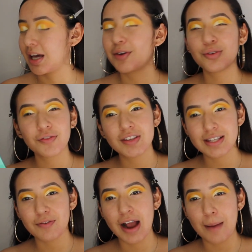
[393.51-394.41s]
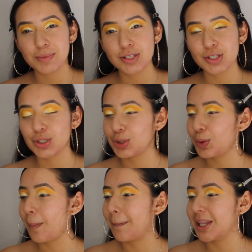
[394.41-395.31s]
I don't know if this ever happens to
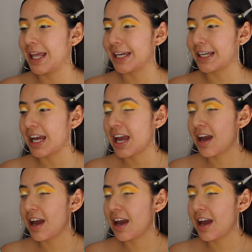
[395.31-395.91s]
you, but like